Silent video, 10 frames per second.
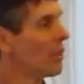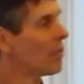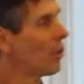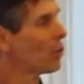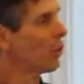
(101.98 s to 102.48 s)

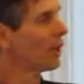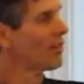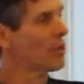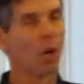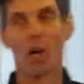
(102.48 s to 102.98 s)
First one
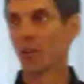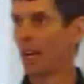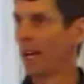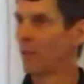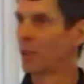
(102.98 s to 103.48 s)
gives them all
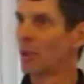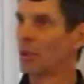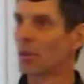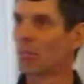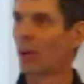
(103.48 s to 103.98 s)
time to do
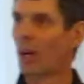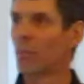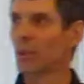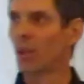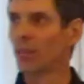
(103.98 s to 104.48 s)
some
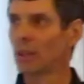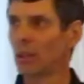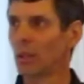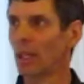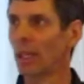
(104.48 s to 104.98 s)
problem solving,
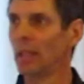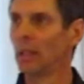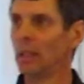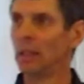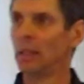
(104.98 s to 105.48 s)
okay?
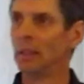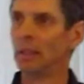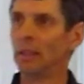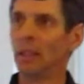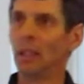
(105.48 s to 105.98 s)

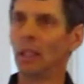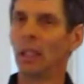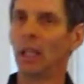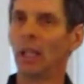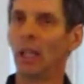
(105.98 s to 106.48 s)
You don't want
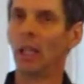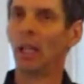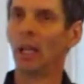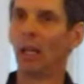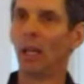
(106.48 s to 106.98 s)
people at
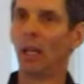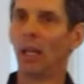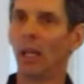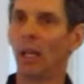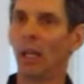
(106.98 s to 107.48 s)
100%
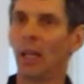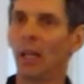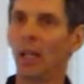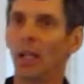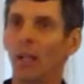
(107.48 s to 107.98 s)

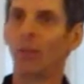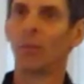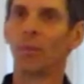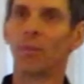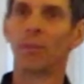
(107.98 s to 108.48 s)
usage
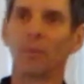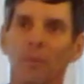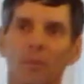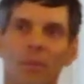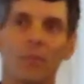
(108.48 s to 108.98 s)

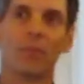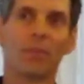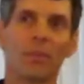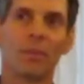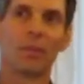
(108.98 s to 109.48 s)
capacity all the
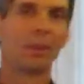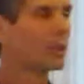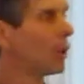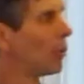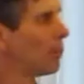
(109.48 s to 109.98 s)
time.
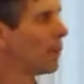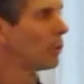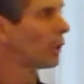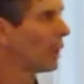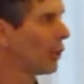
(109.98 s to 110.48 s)
Don't want
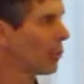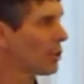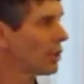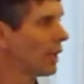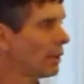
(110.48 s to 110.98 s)
people at
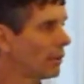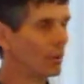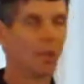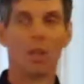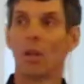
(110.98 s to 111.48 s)
100%.
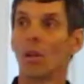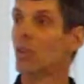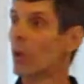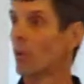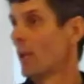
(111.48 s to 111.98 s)

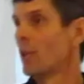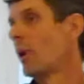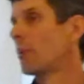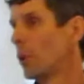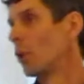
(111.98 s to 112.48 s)
So that's
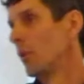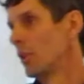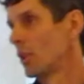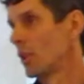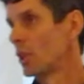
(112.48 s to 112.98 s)
why I'm going over
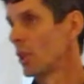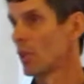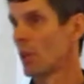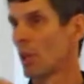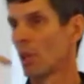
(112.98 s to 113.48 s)
this because
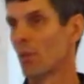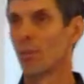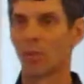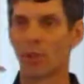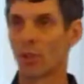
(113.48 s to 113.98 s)
it's because
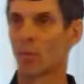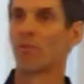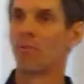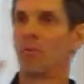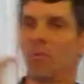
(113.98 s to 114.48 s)
there's some